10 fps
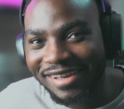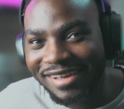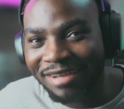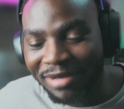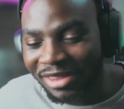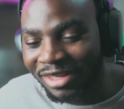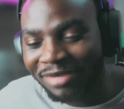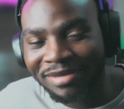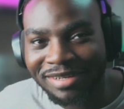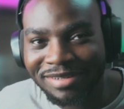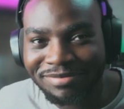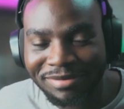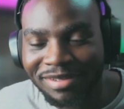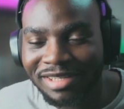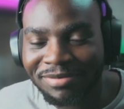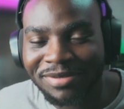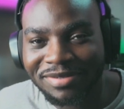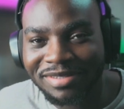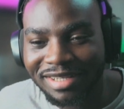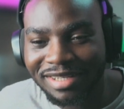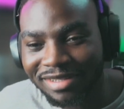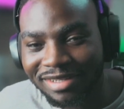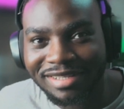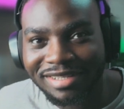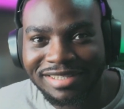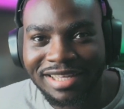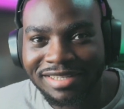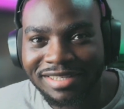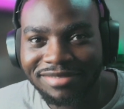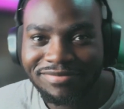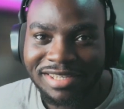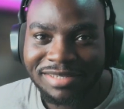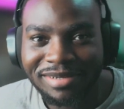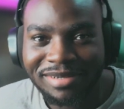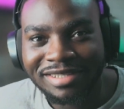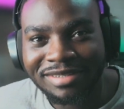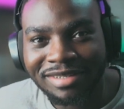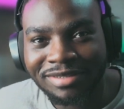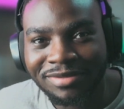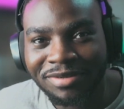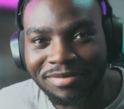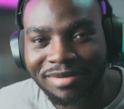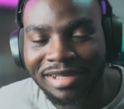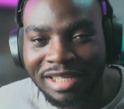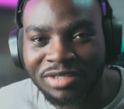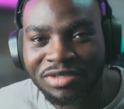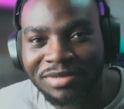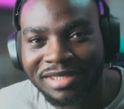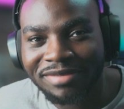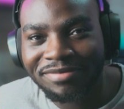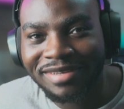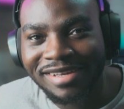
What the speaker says: And my third game was with the other next best player in the group, and I drew with him.